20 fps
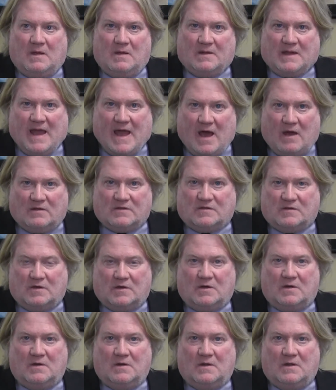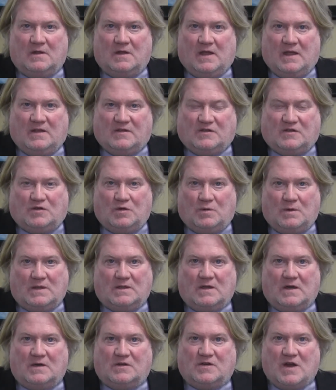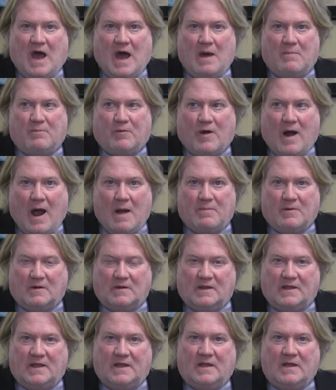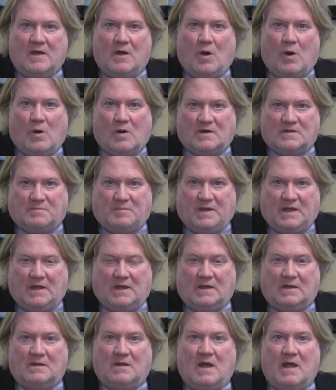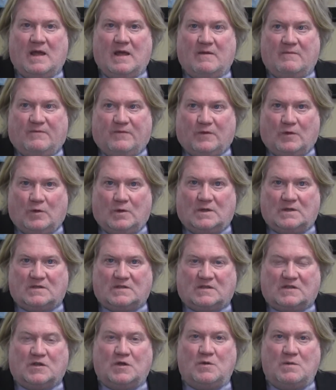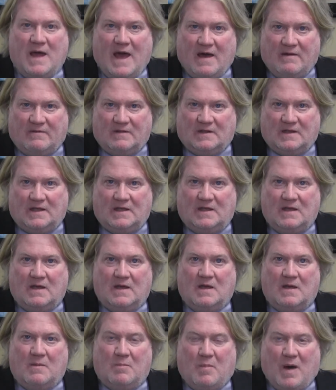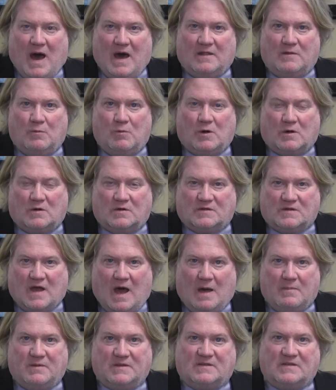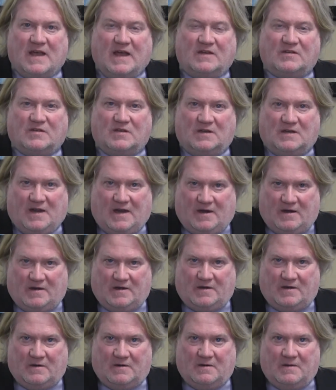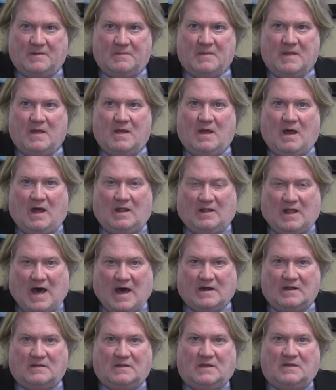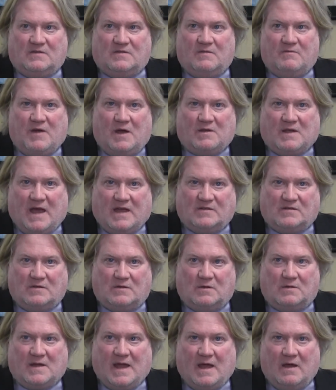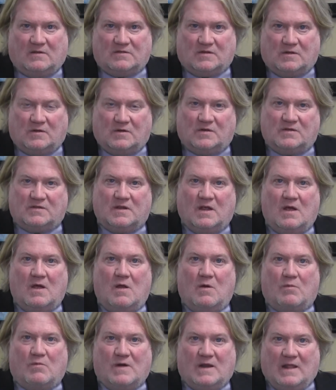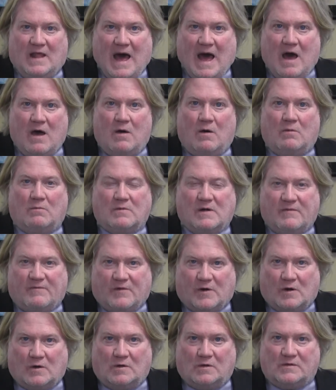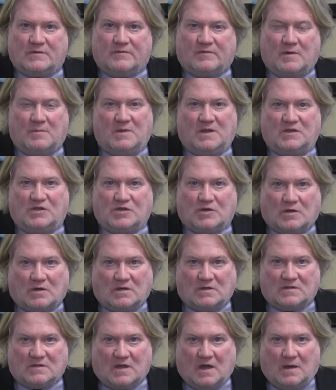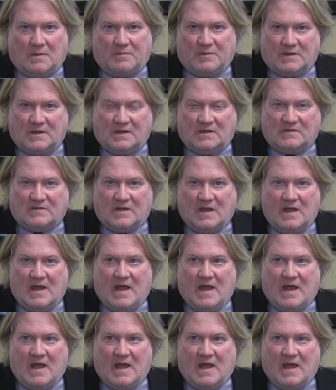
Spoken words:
counselor is doing their job properly or is being influenced too heavily by the workers' compensation carrier. A lot of these vocational counselors rely on referrals from insurance companies,